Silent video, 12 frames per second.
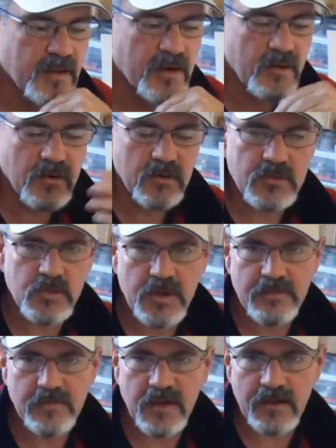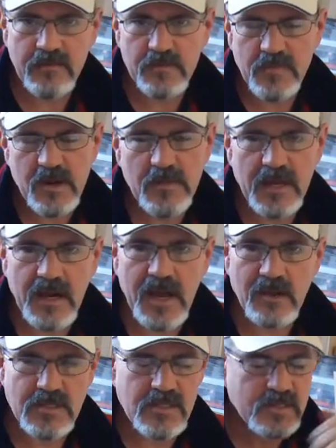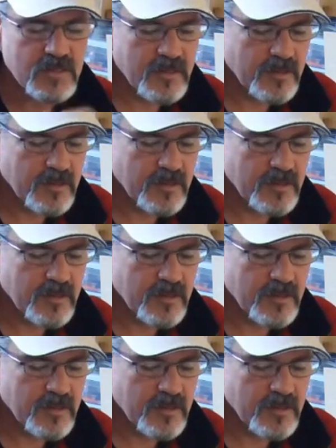I don't know, 25, probably an ounce,